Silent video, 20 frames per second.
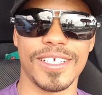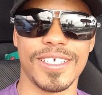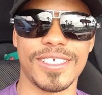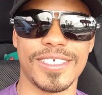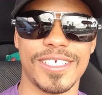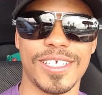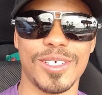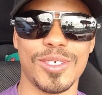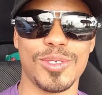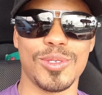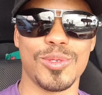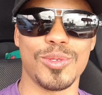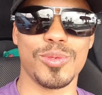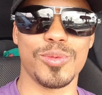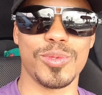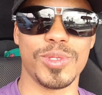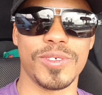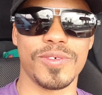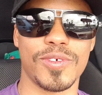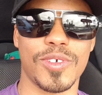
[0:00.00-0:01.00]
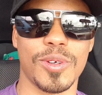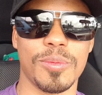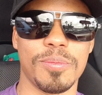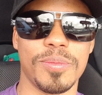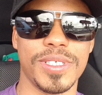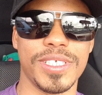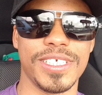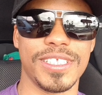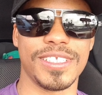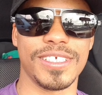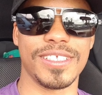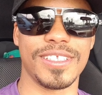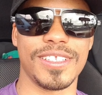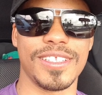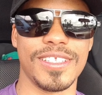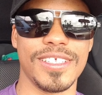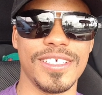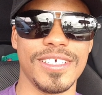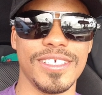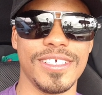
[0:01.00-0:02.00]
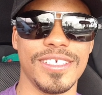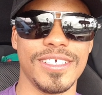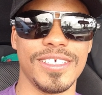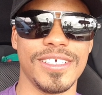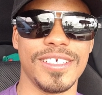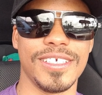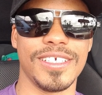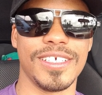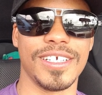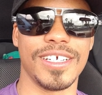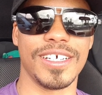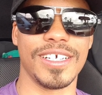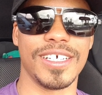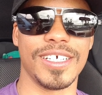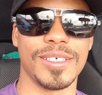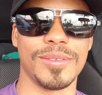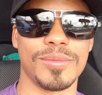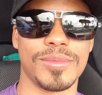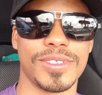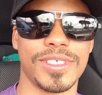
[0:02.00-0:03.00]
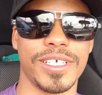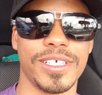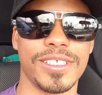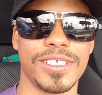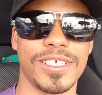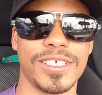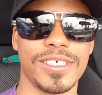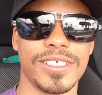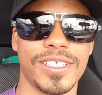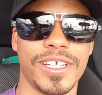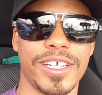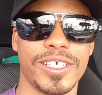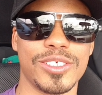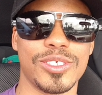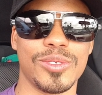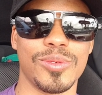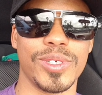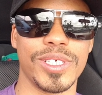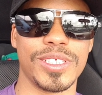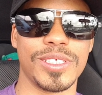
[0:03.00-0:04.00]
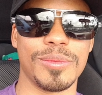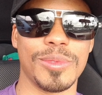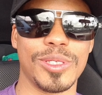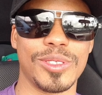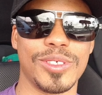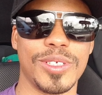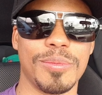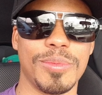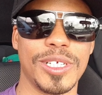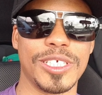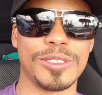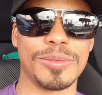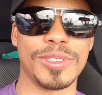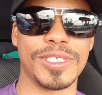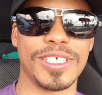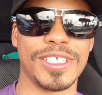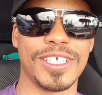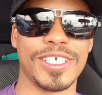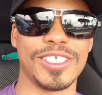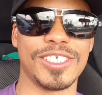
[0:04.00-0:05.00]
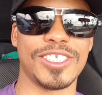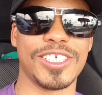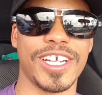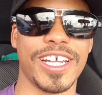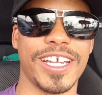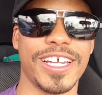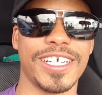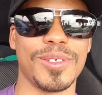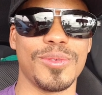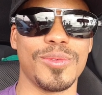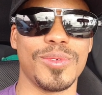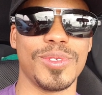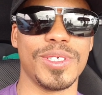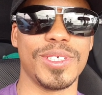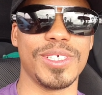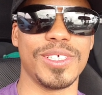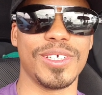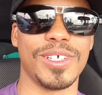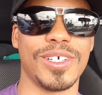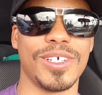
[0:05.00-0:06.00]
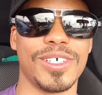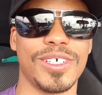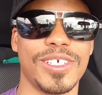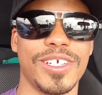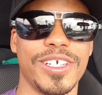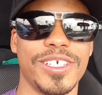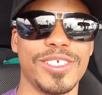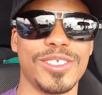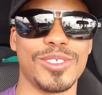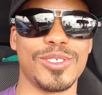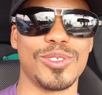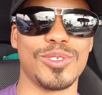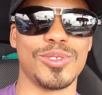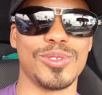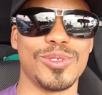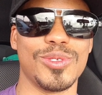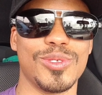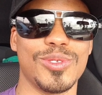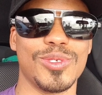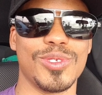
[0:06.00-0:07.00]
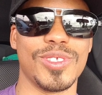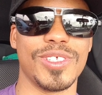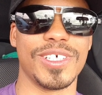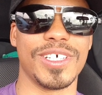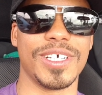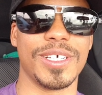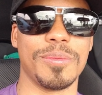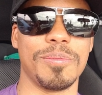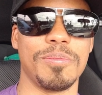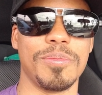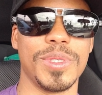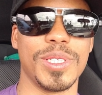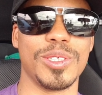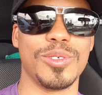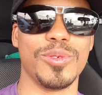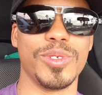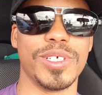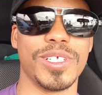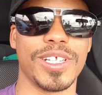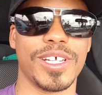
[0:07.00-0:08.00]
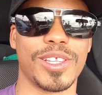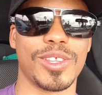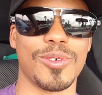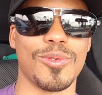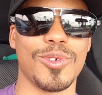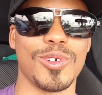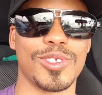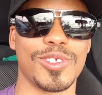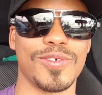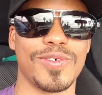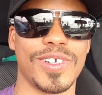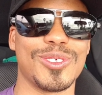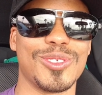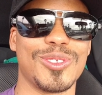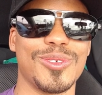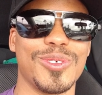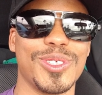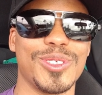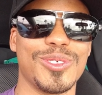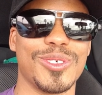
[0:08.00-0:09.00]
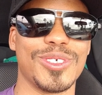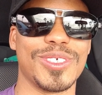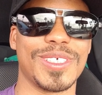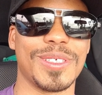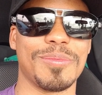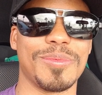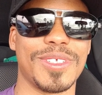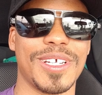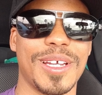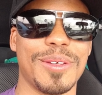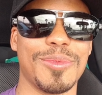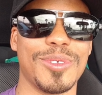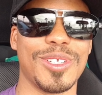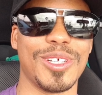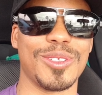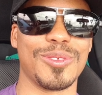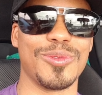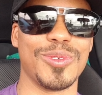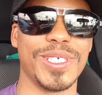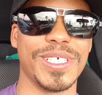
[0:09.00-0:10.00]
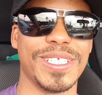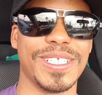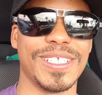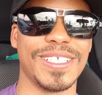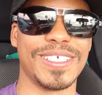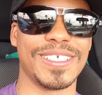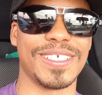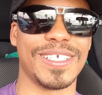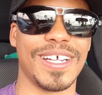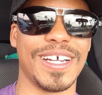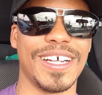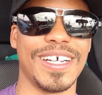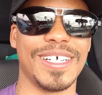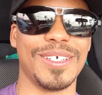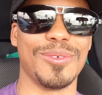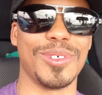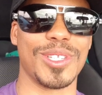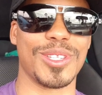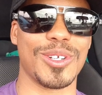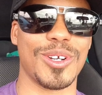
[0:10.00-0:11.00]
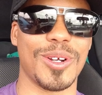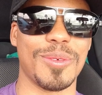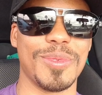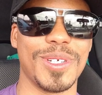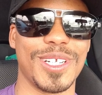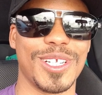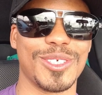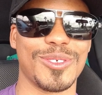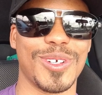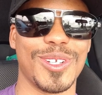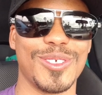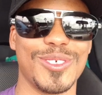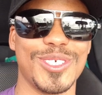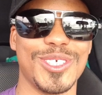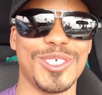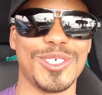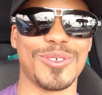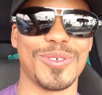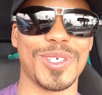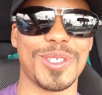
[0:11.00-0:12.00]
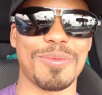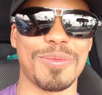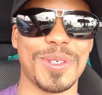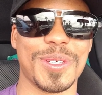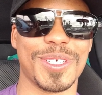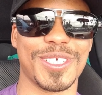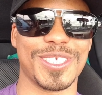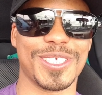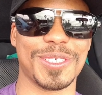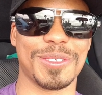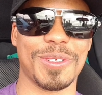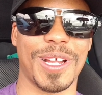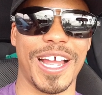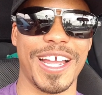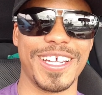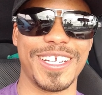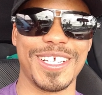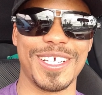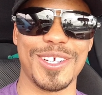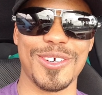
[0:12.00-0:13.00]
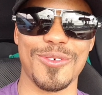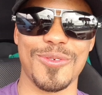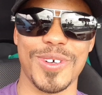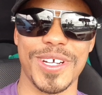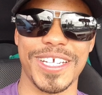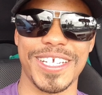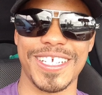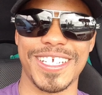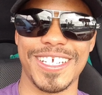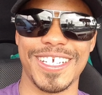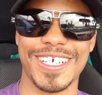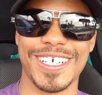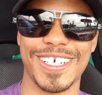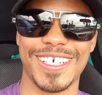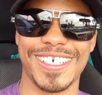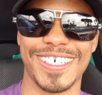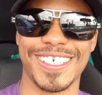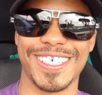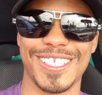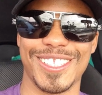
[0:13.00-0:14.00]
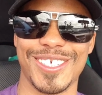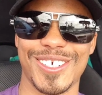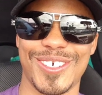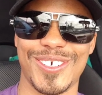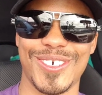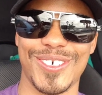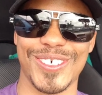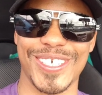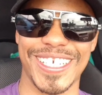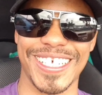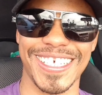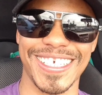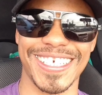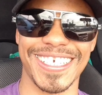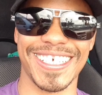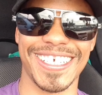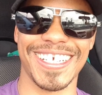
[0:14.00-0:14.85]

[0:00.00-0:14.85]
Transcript: So we've completed the tailgate actuator motor replacement in the Jazz. We are going to the big wheel at the waterfront to enjoy some time on that wheel with Robin as well, who is with me. She's hiding away here in the corner.